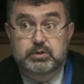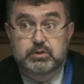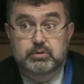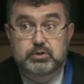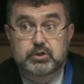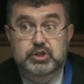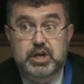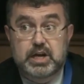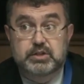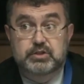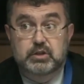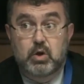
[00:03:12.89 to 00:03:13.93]
to, to
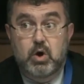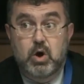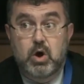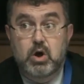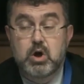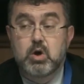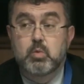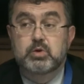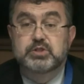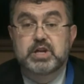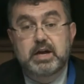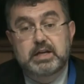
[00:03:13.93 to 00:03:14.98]
change the law
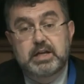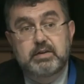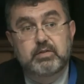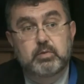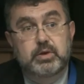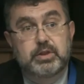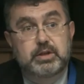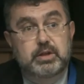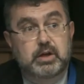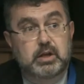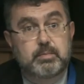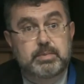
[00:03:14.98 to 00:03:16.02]
was not even within
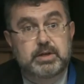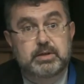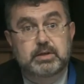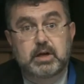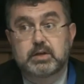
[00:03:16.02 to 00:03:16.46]
the Colombian